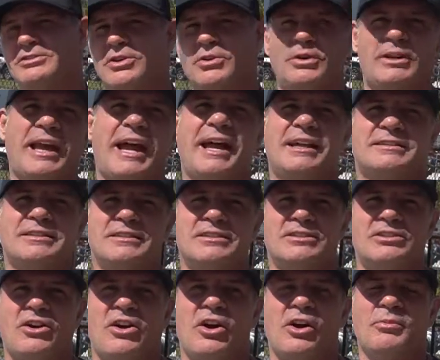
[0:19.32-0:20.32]
no cats on
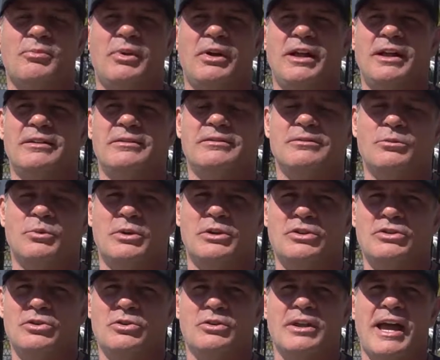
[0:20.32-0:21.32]
this car, but when you
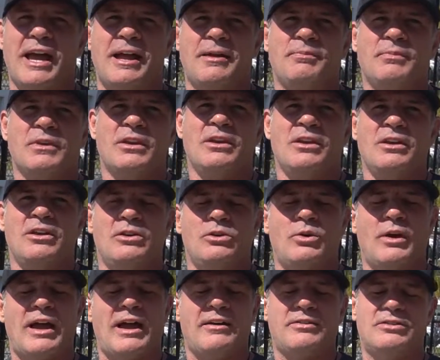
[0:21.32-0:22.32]
do that, you
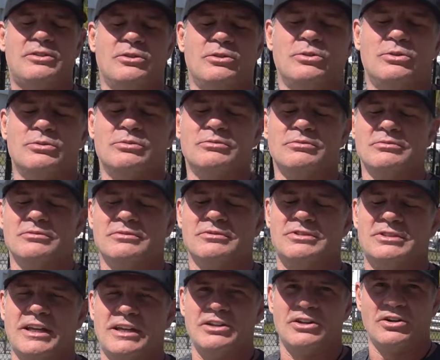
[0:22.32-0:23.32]
have to
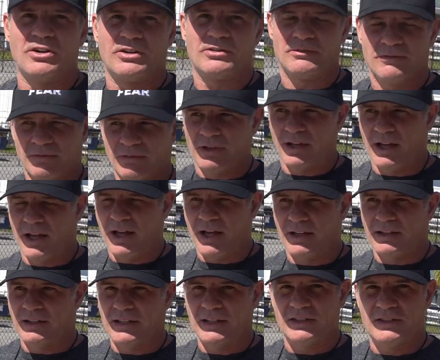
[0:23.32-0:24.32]
send your
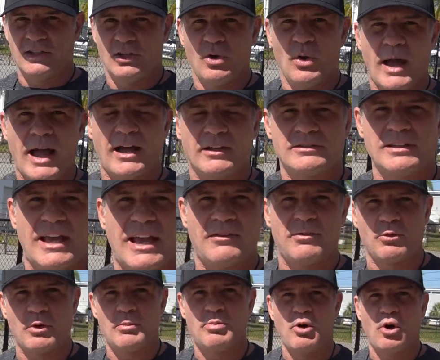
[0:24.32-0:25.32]
ECU out to have
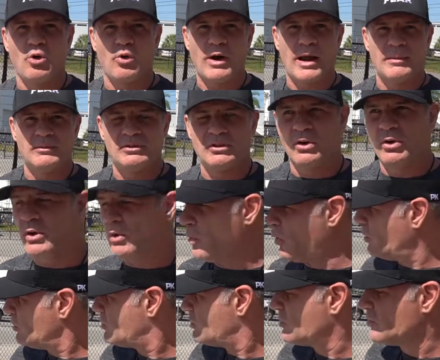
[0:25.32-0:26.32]
it reprogrammed so it
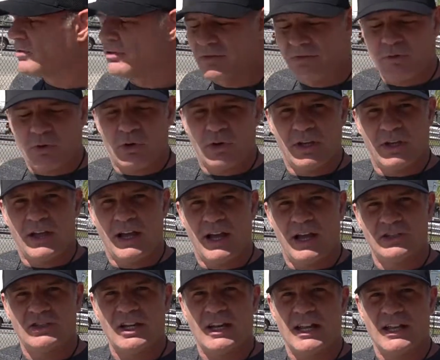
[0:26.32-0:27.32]
won't throw the
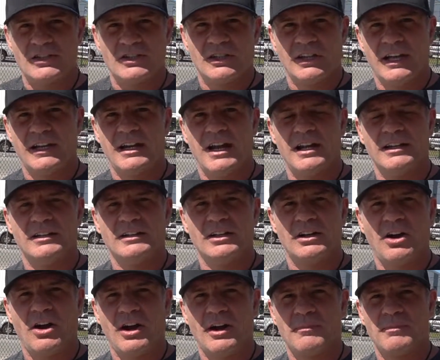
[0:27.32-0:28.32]
check engine light on in the
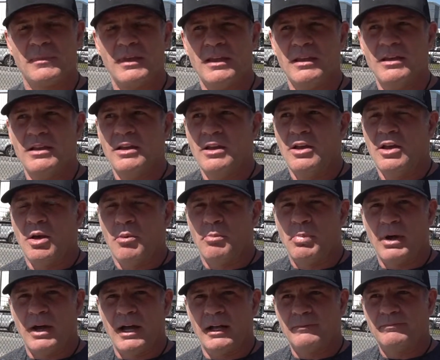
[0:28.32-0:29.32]
car.
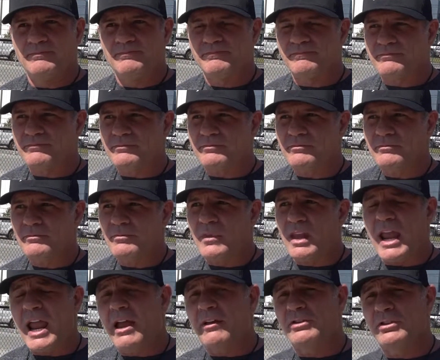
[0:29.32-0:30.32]
But
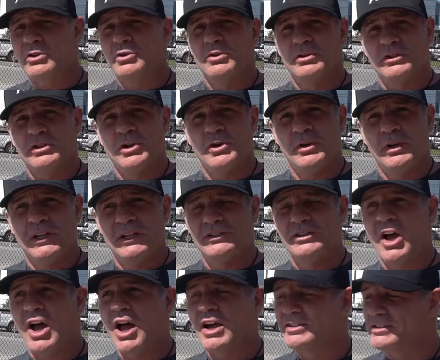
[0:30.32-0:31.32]
after doing a tune and the
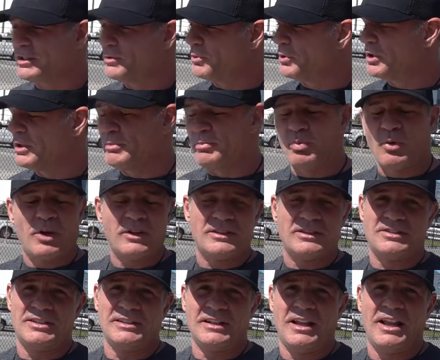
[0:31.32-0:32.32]
exhaust, it really brought
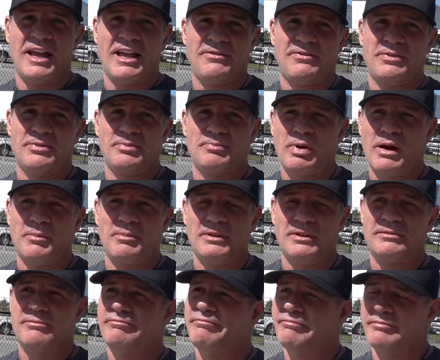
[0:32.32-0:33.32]
this thing to life. Probably,
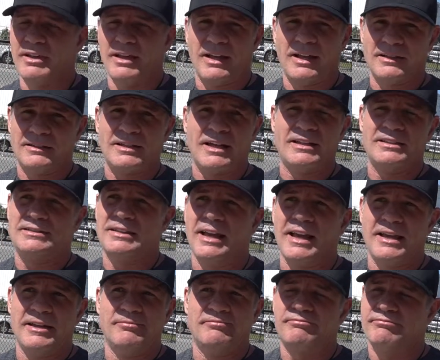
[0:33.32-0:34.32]
I'd say,